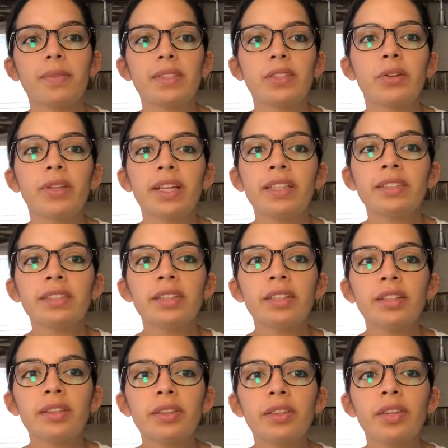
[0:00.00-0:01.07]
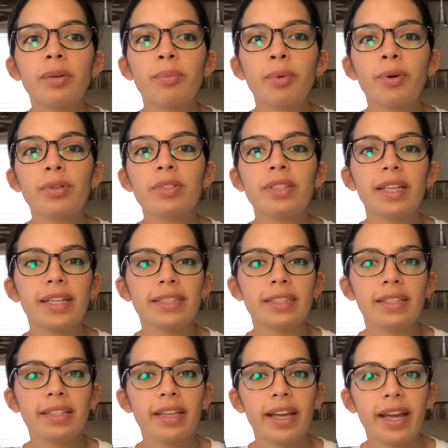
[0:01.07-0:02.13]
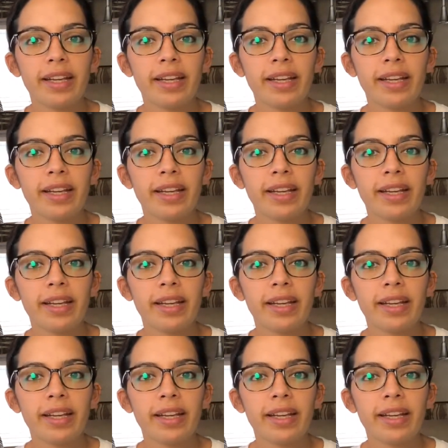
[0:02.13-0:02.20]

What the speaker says: So, these are the most easily